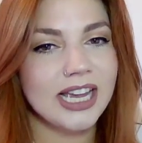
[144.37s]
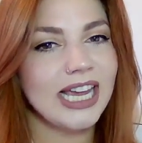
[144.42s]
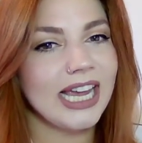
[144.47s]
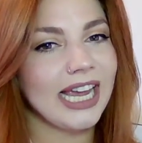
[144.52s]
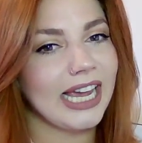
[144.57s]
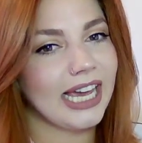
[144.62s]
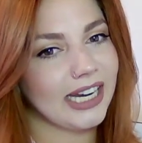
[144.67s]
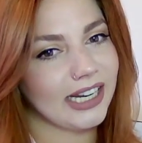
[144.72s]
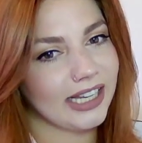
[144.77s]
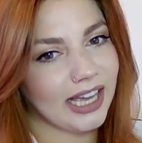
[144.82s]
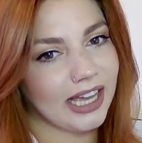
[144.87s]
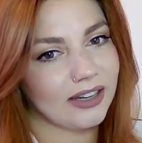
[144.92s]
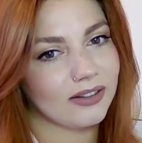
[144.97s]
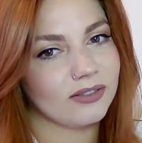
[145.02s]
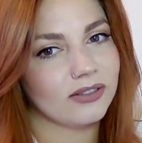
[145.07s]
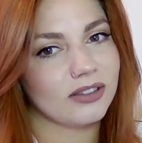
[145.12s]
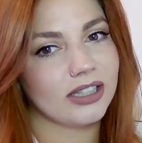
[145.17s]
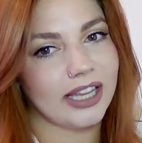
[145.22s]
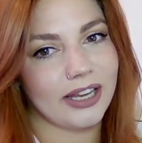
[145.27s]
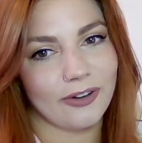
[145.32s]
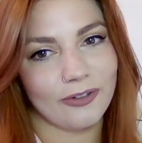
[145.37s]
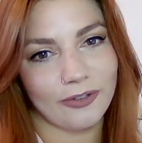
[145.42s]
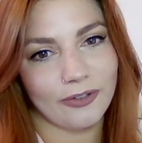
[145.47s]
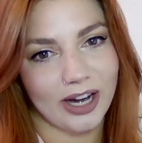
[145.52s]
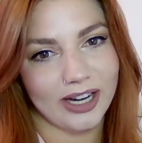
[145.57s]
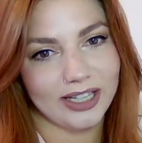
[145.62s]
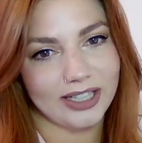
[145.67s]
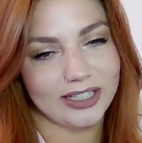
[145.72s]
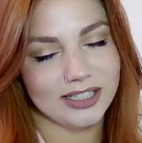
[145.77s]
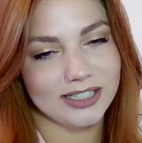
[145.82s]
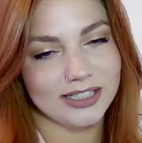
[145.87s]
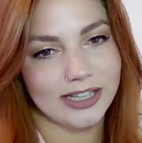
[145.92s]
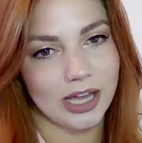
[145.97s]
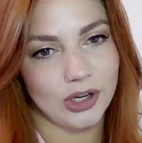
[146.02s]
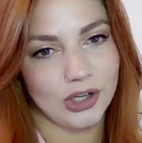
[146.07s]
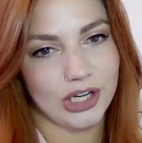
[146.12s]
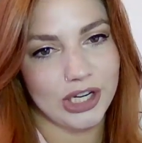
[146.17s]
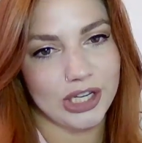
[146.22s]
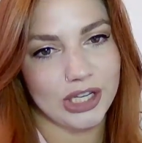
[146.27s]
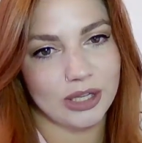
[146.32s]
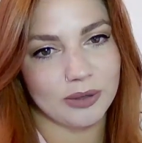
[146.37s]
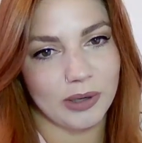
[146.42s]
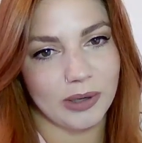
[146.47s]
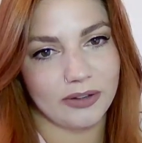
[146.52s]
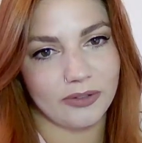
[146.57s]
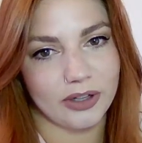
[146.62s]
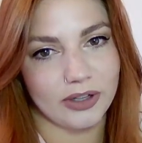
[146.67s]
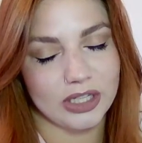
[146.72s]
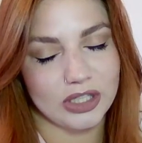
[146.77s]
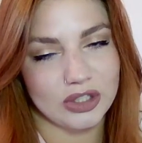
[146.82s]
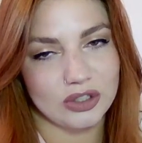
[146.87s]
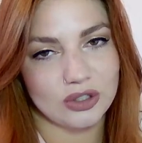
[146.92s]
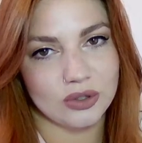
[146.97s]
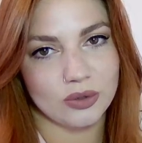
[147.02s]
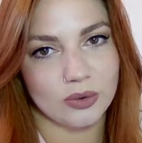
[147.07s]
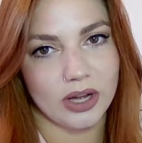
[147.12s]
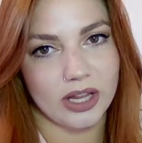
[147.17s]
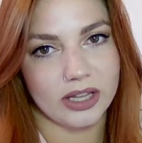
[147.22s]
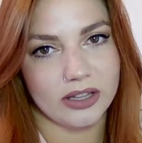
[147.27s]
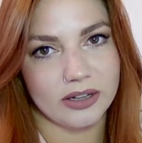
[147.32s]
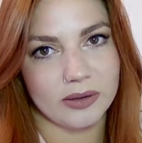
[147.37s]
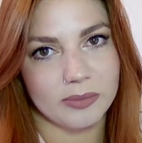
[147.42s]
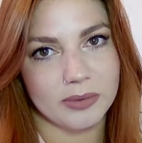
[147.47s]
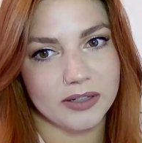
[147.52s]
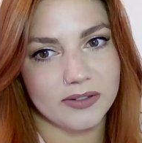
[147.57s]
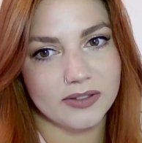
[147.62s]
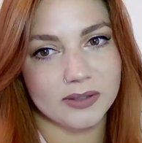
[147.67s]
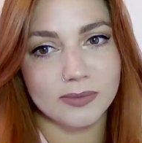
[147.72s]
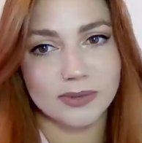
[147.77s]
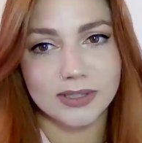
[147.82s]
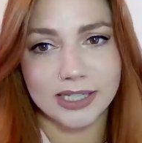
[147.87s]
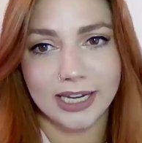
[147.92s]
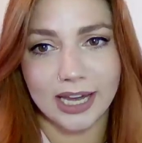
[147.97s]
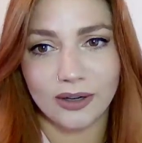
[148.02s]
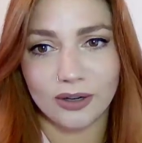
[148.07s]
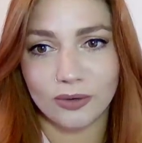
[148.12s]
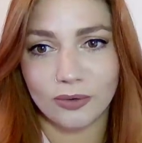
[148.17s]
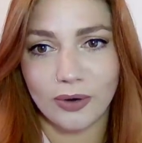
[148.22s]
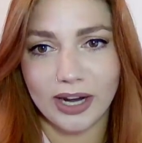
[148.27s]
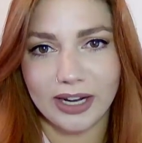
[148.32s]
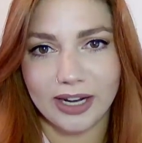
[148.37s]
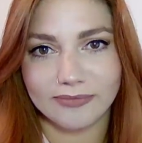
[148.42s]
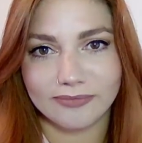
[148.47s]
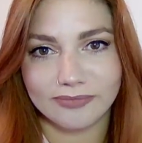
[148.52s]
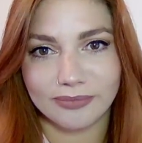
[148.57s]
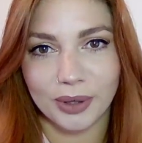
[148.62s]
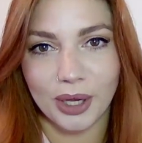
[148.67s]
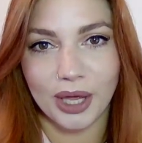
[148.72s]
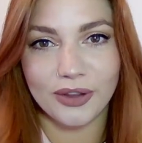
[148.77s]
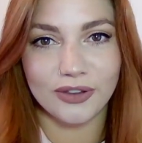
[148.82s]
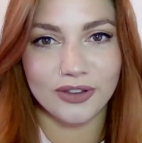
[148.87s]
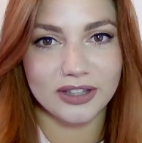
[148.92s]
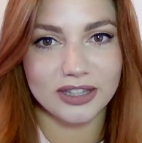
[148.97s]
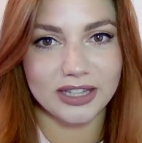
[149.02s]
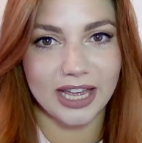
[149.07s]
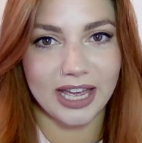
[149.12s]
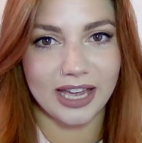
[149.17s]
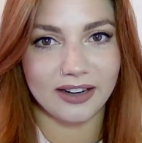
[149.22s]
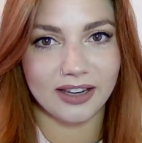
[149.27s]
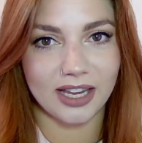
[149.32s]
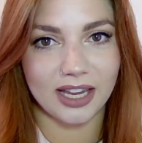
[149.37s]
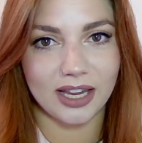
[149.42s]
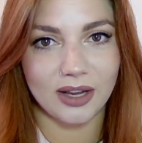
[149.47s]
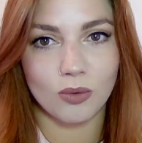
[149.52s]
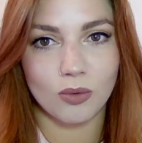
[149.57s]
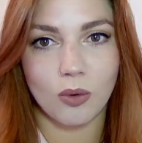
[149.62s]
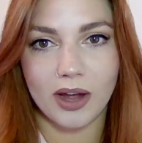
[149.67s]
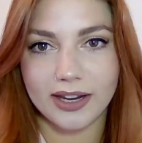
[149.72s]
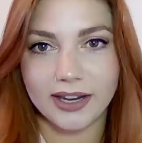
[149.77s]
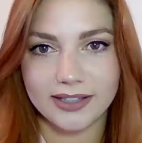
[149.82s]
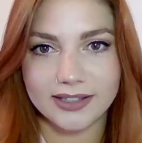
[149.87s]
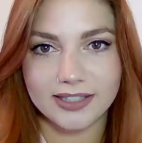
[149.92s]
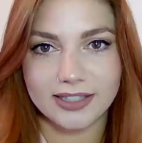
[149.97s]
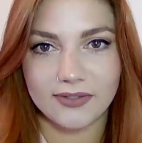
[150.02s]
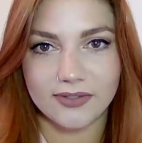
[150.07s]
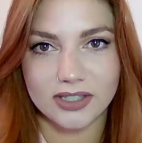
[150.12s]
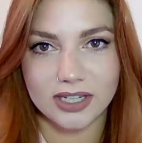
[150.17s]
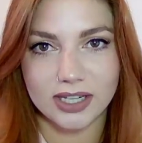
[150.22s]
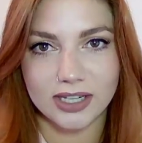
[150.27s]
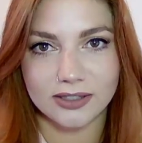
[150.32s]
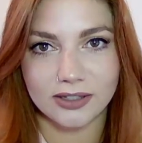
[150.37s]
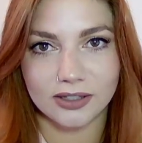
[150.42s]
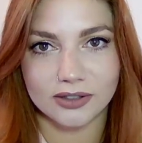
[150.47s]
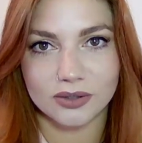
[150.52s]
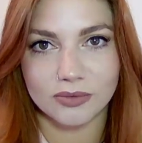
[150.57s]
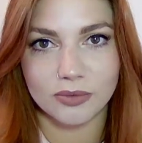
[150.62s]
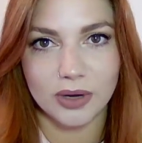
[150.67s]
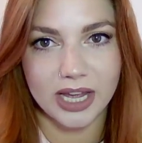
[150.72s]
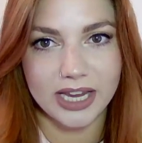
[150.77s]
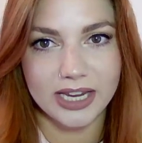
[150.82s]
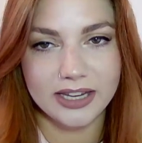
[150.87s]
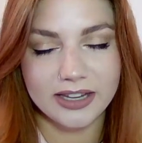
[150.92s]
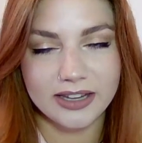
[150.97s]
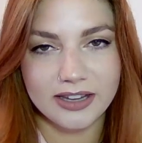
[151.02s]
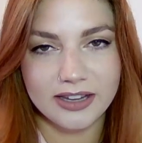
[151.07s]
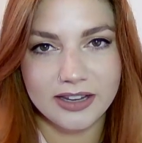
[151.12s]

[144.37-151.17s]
And again, late Friday into Saturday, you might run into a little bit of some scattered rain. But other than that, a quiet 7 days on the way.